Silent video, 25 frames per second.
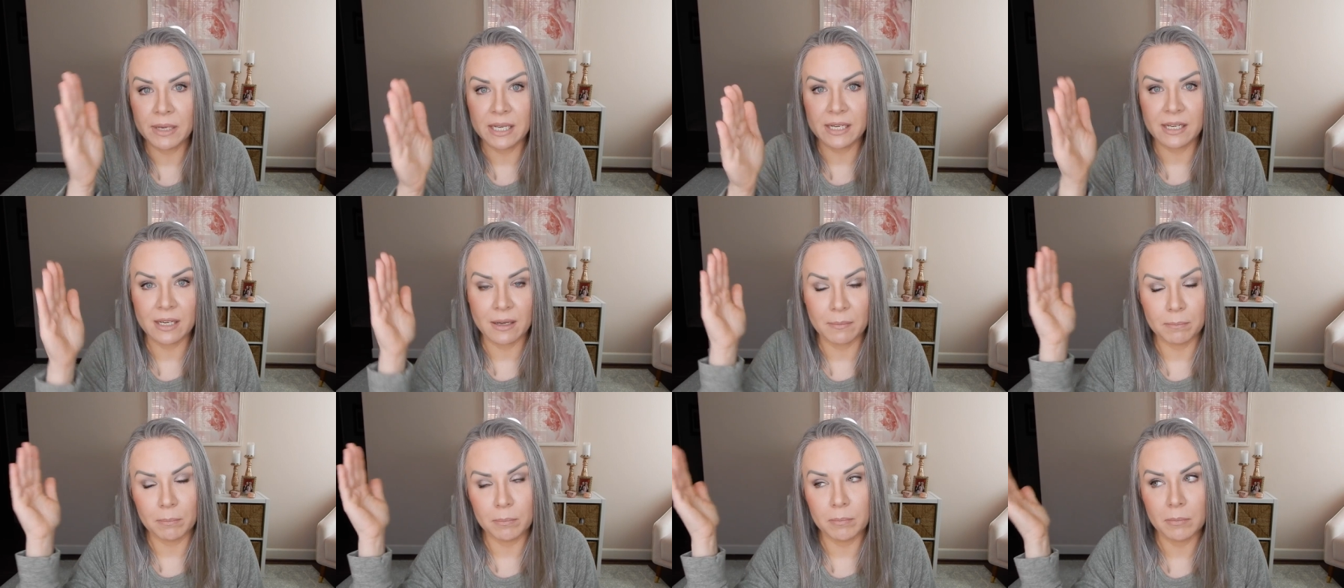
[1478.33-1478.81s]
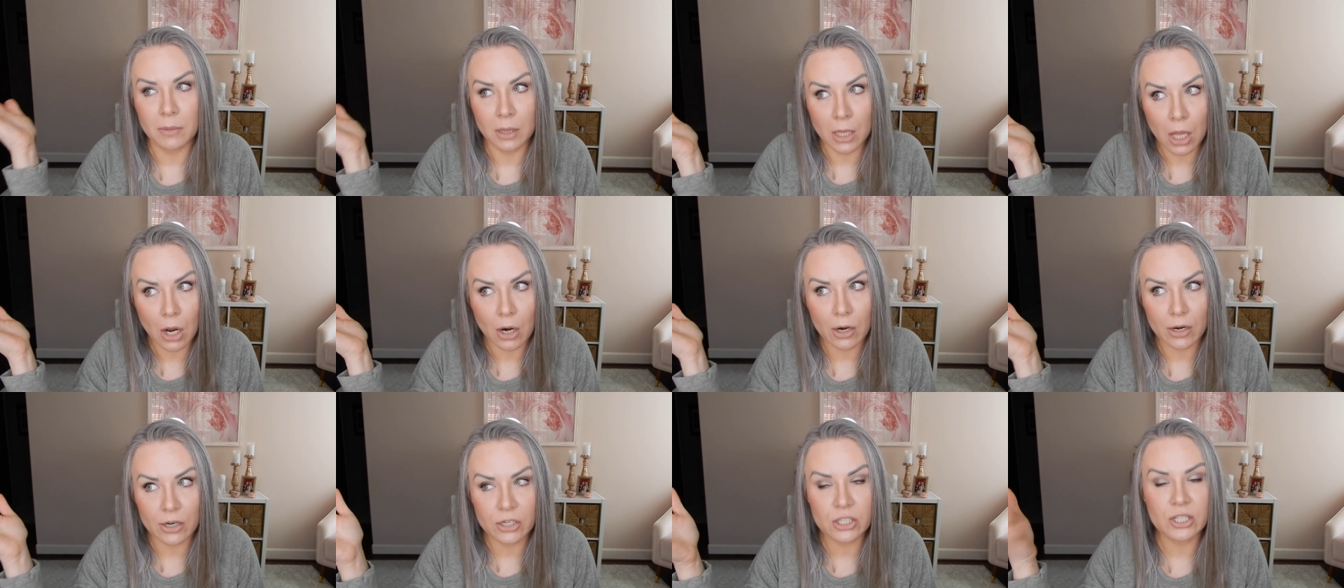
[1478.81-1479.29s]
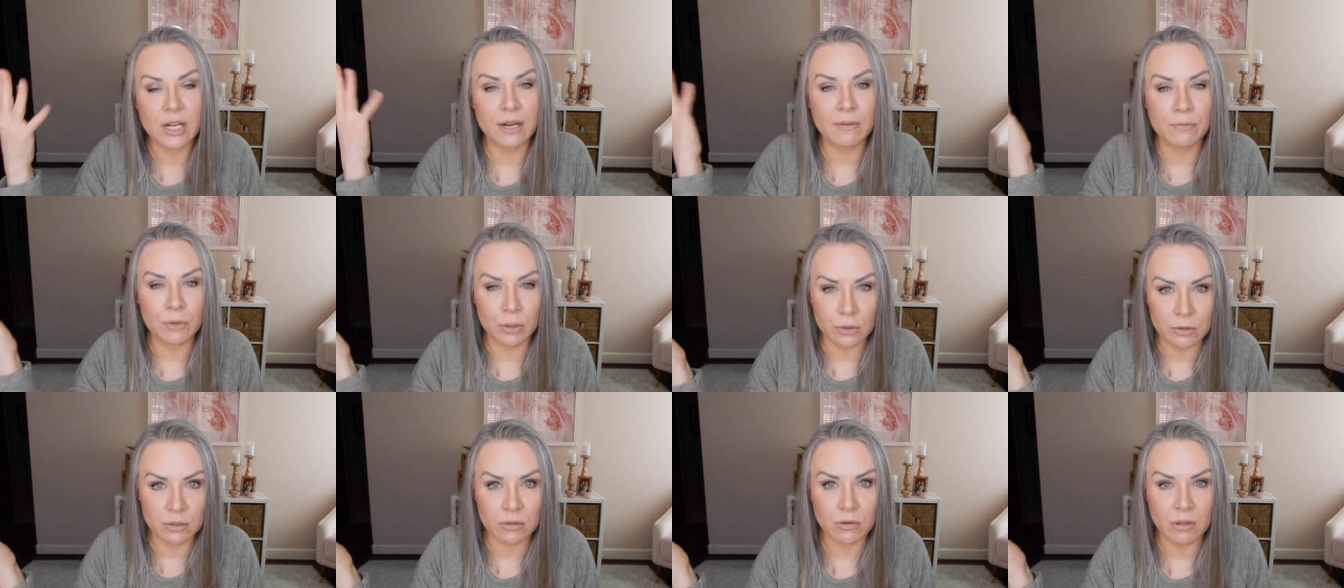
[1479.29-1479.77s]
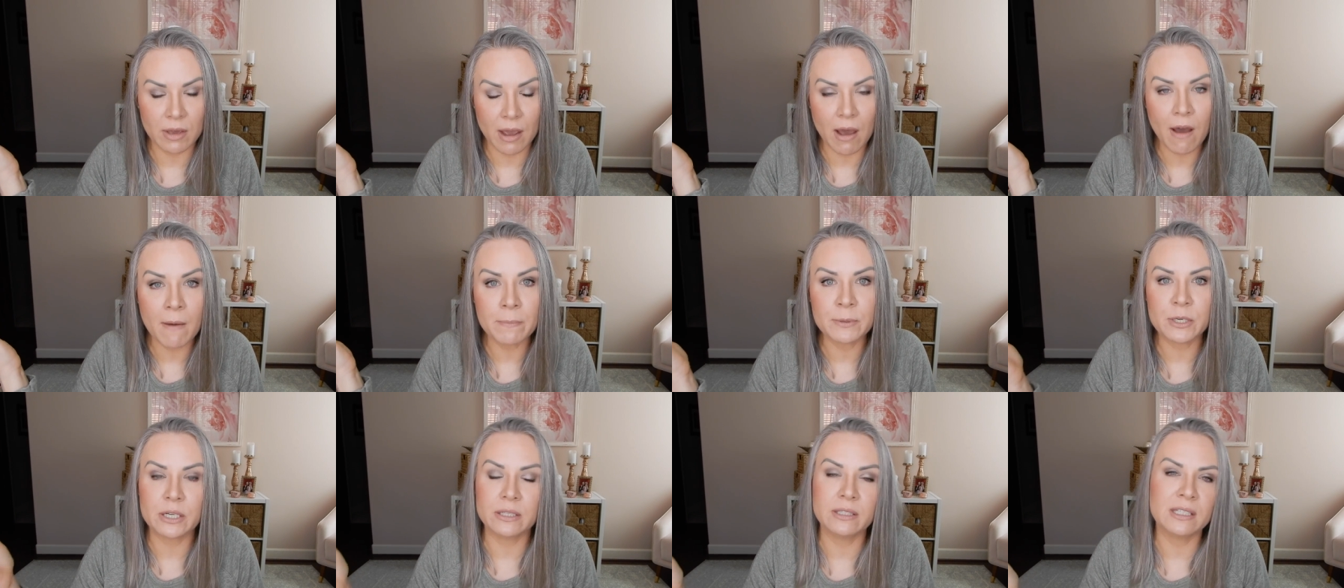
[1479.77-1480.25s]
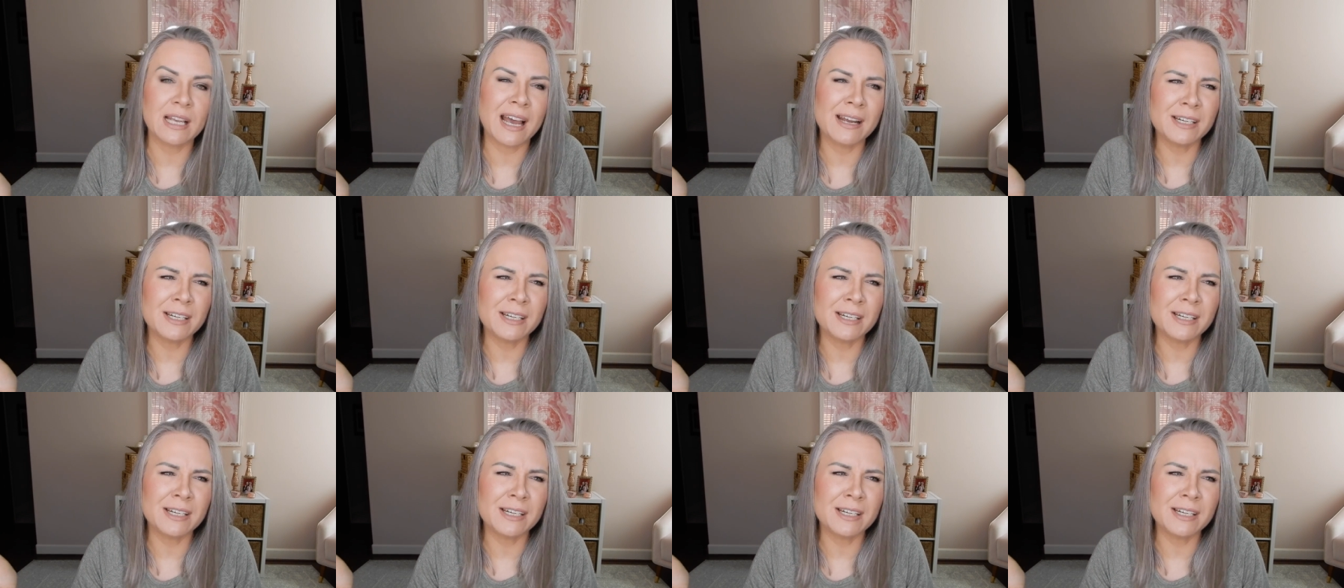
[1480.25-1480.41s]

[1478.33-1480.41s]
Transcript: medium, large, like those are the options,